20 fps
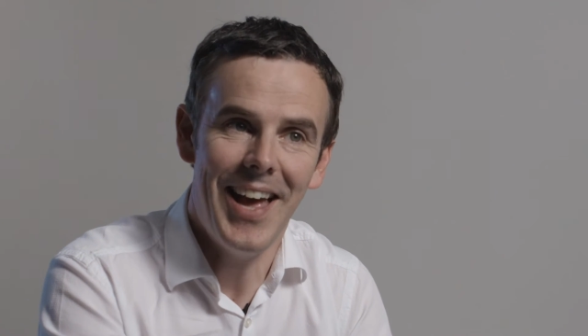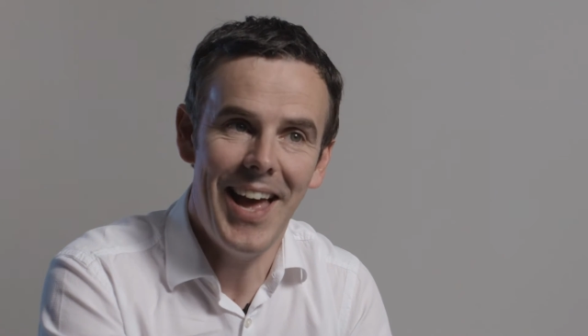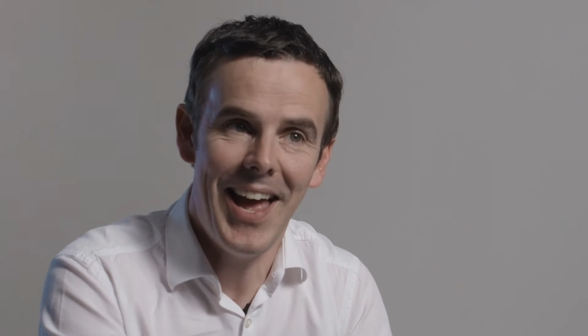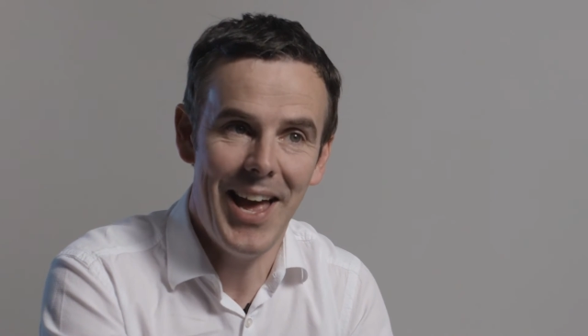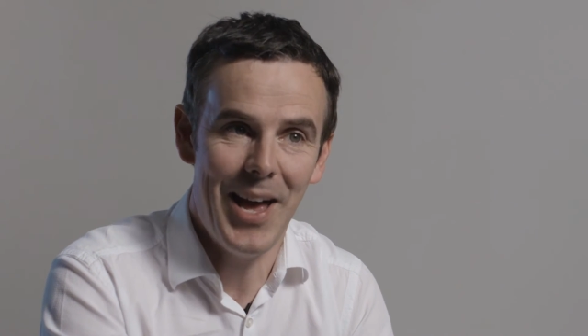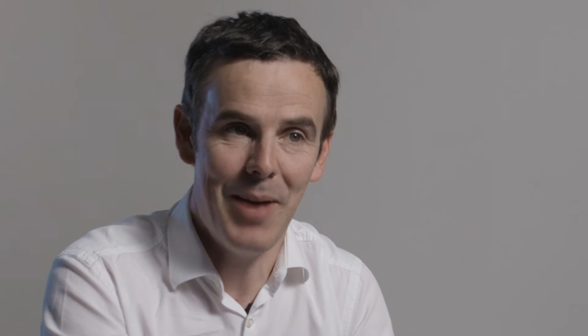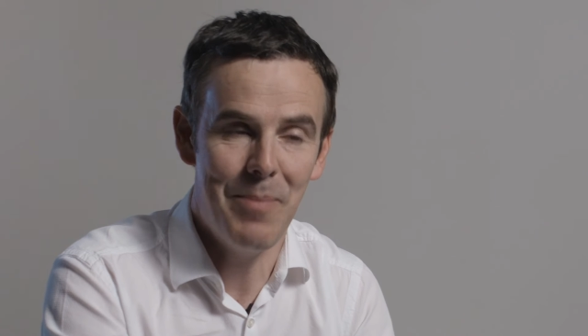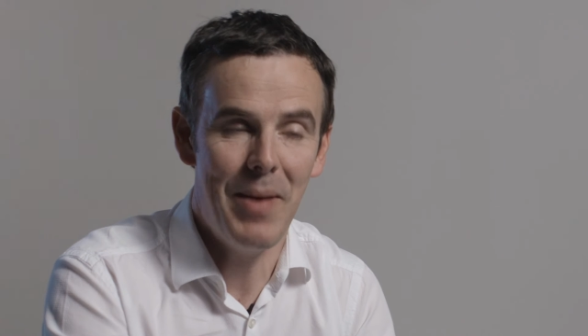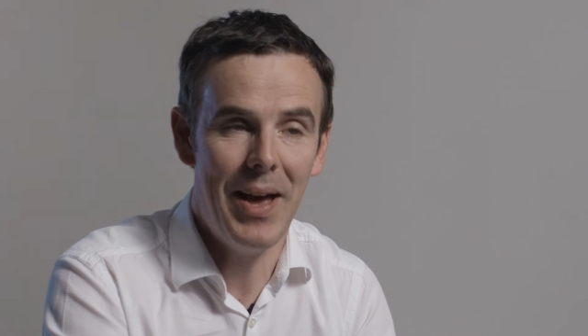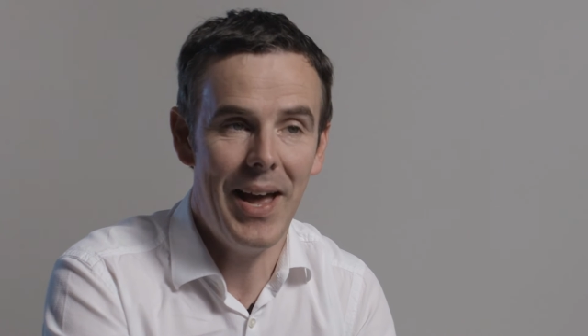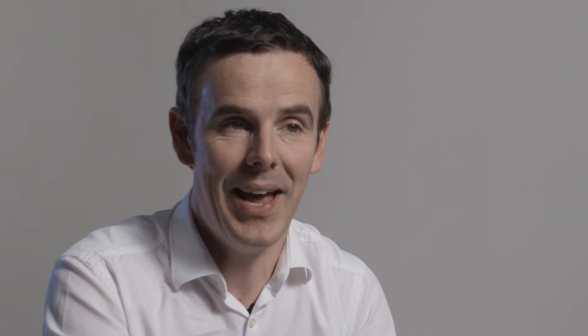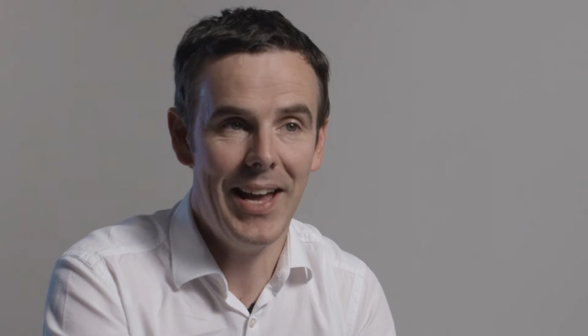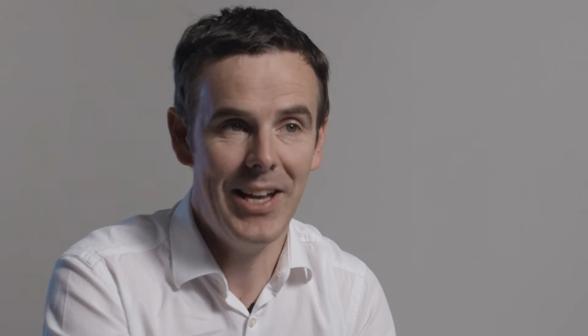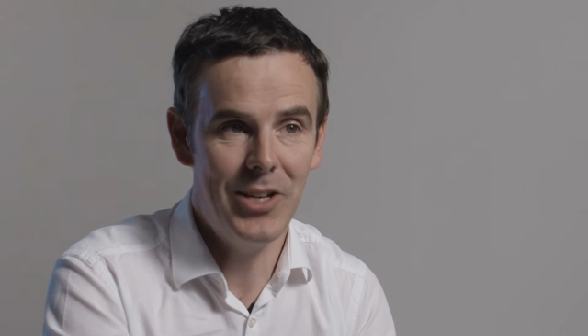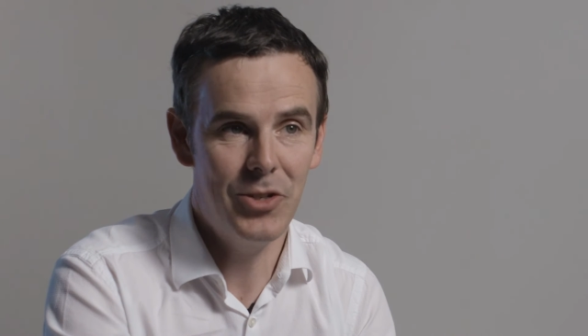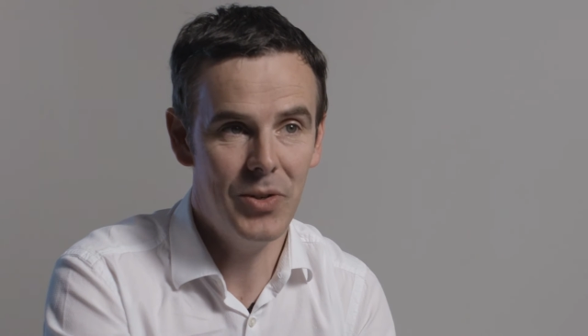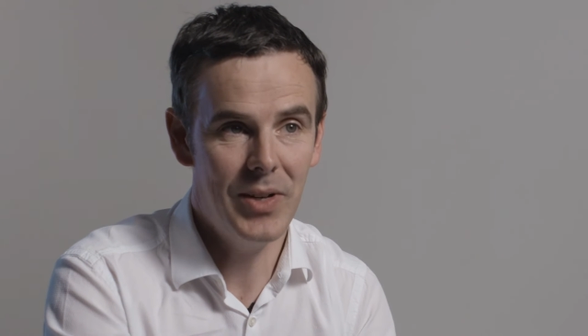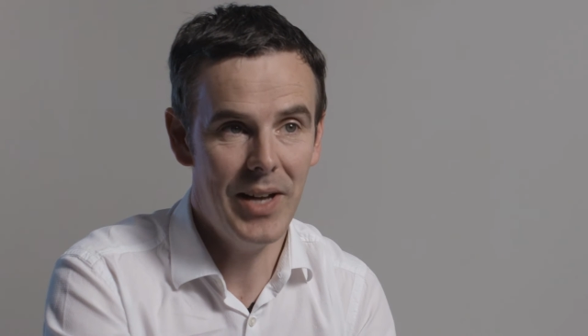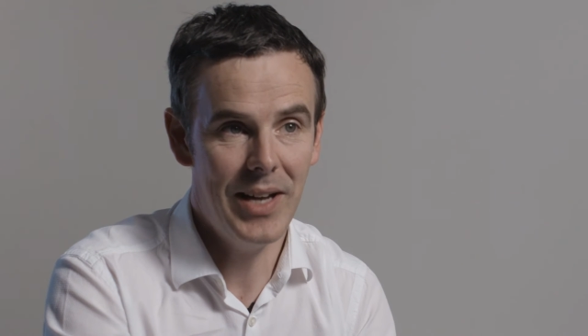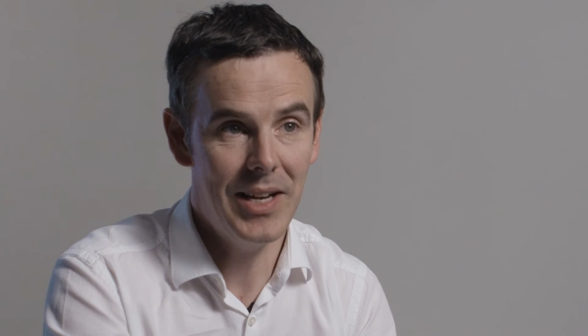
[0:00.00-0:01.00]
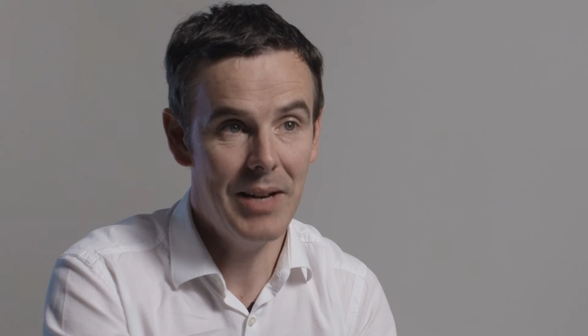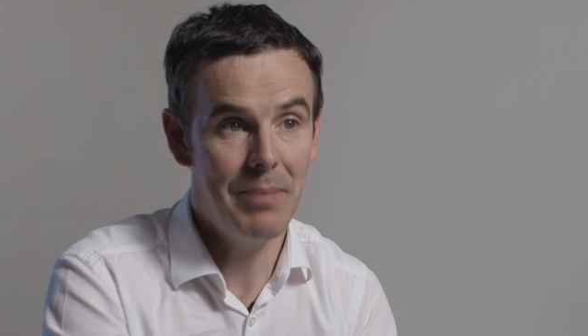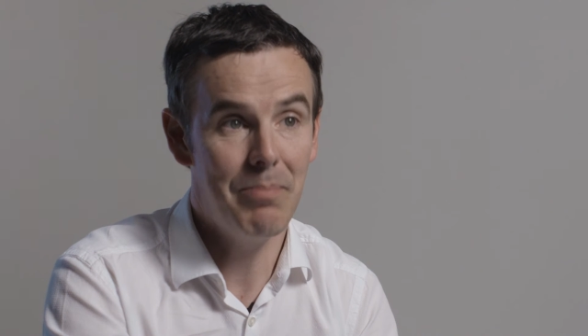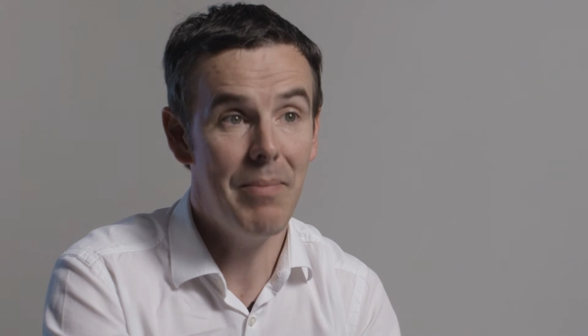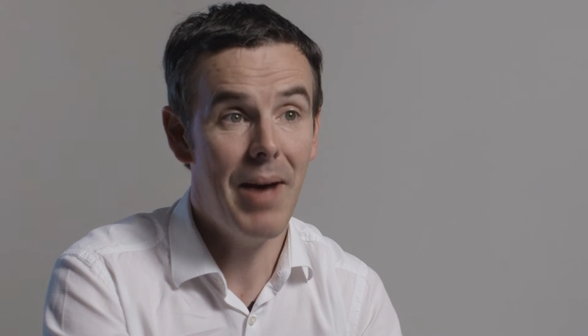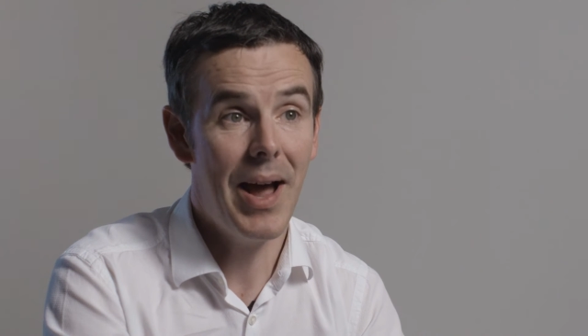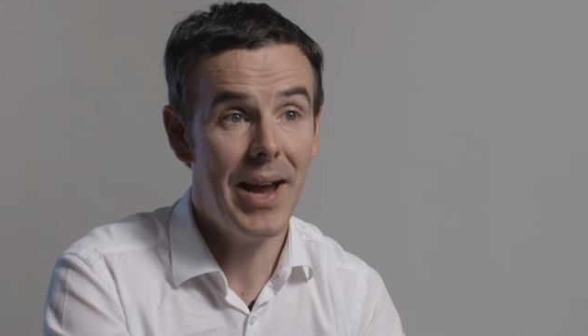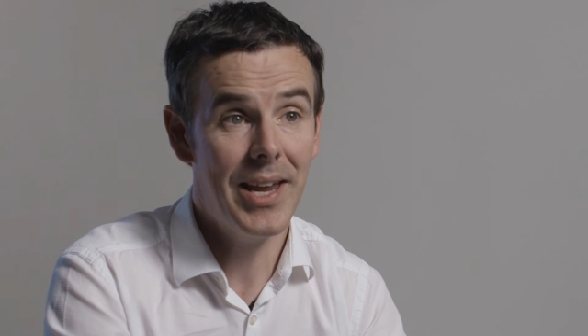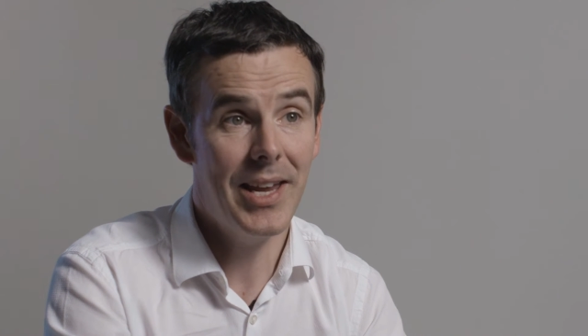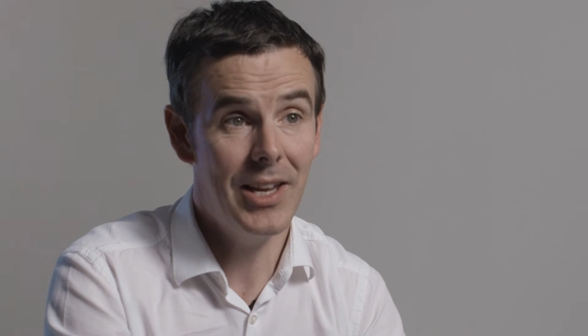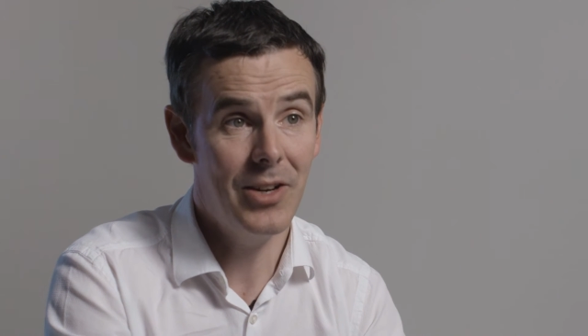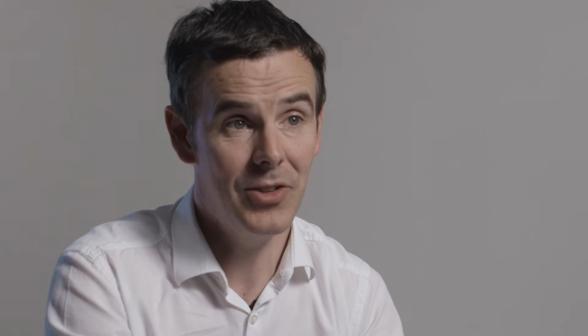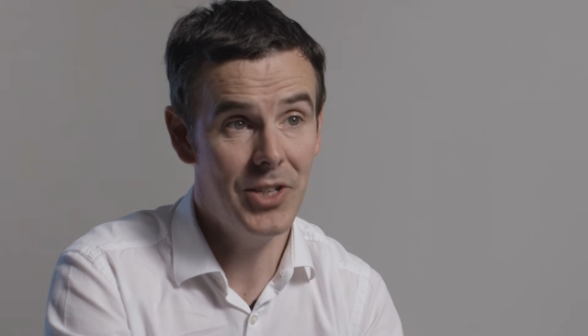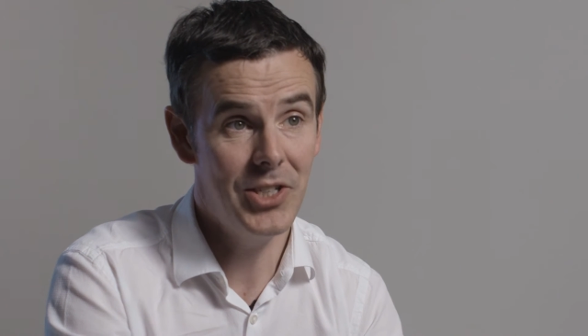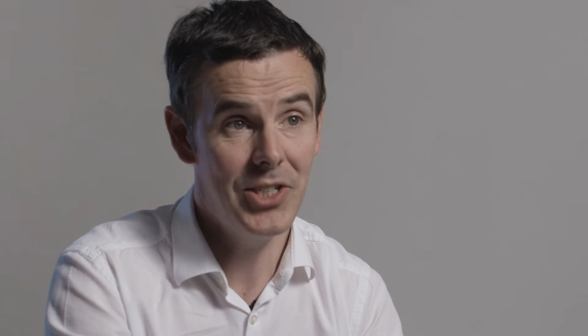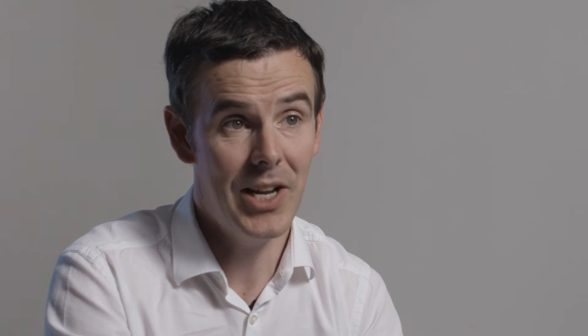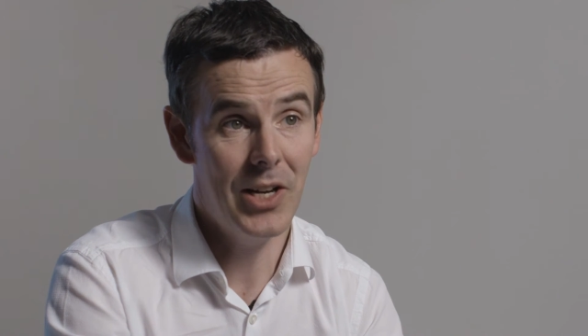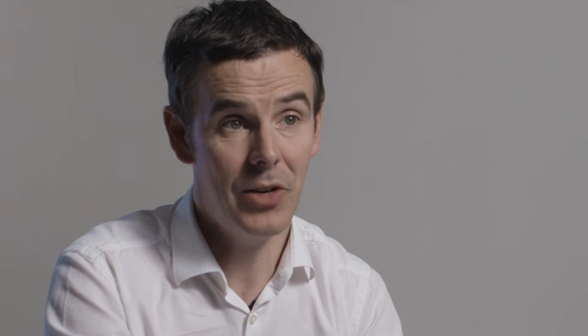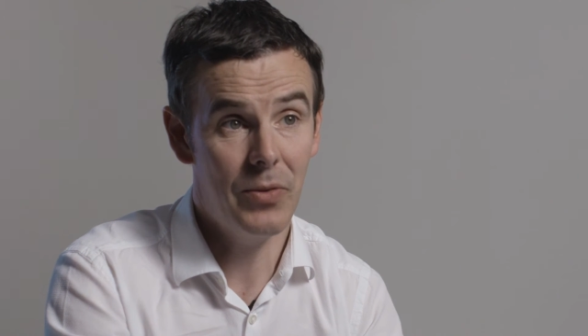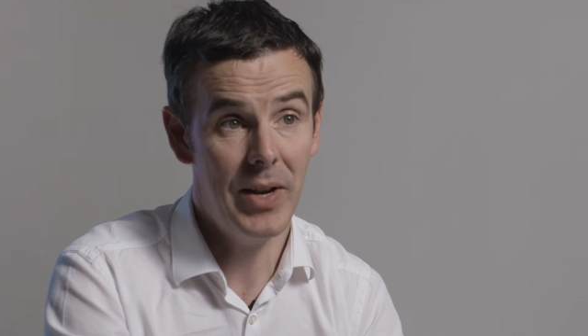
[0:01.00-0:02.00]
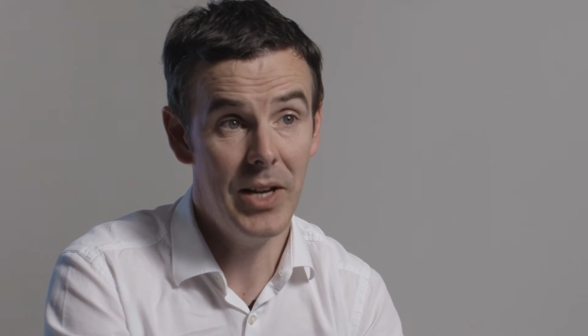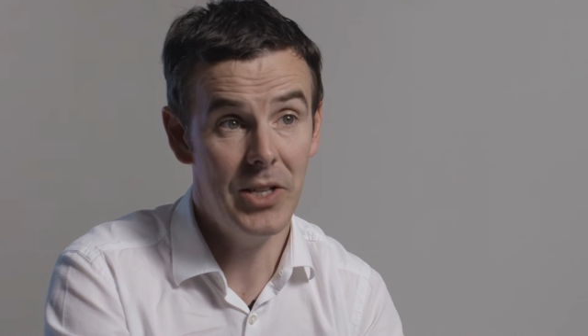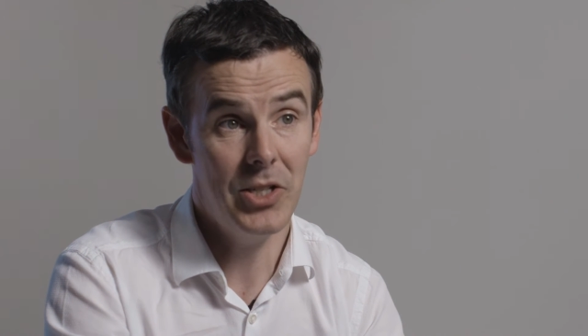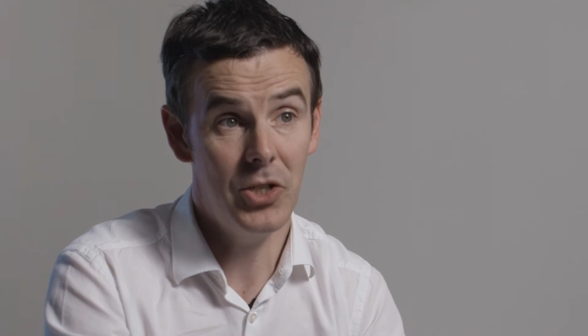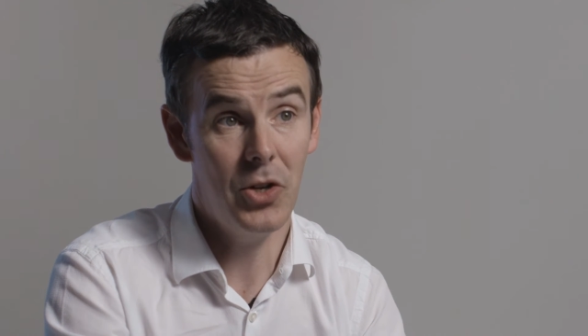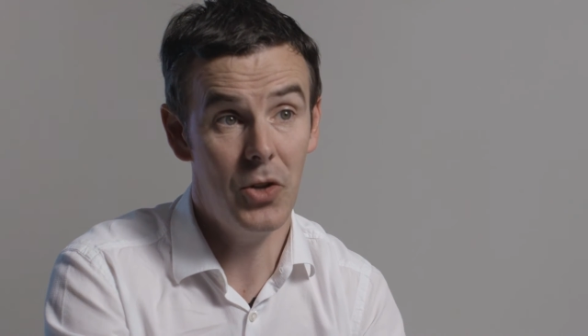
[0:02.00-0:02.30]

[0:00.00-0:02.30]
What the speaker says: age-related macular degeneration.